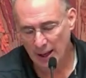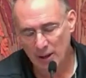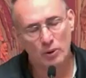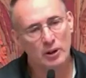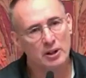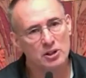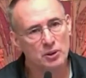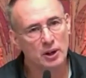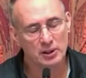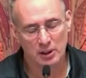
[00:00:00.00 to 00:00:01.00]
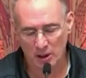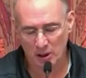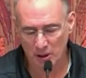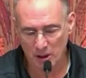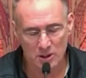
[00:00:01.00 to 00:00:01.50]
And we're going to strengthen
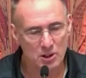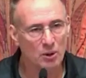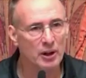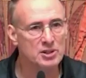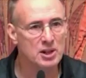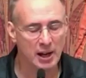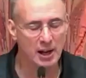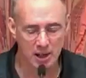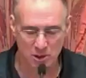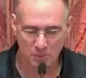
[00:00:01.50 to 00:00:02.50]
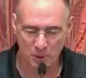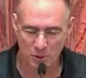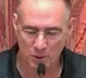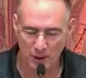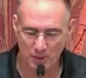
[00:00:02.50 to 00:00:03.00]
our adult education
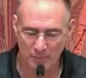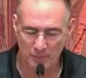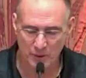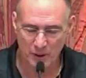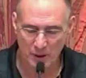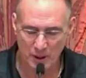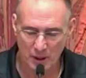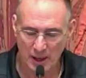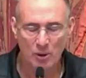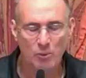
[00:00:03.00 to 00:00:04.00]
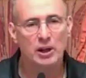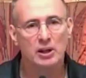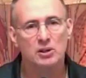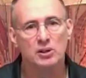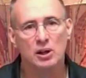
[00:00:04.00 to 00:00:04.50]
program. And we
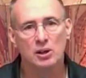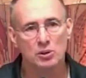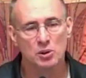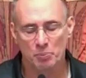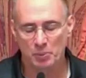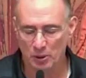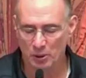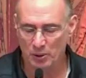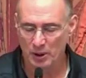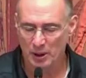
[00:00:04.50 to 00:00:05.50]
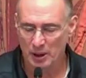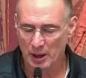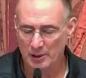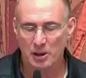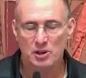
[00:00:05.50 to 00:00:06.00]
continue to build
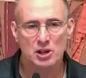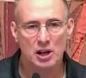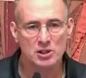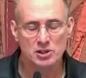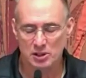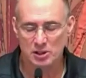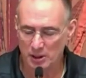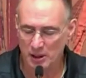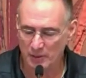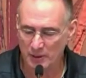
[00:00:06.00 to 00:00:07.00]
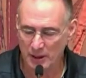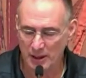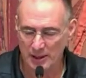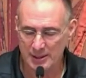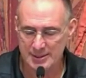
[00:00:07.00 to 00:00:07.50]
on our just, loving,
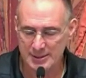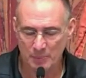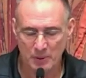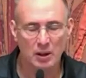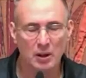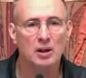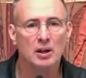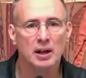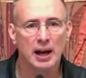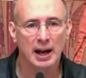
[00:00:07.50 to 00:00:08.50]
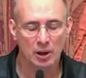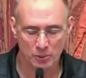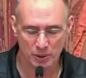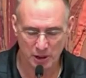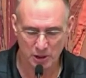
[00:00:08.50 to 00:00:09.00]
and accepting
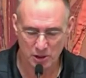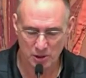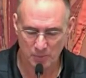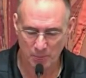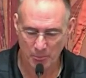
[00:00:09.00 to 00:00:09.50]
outreach.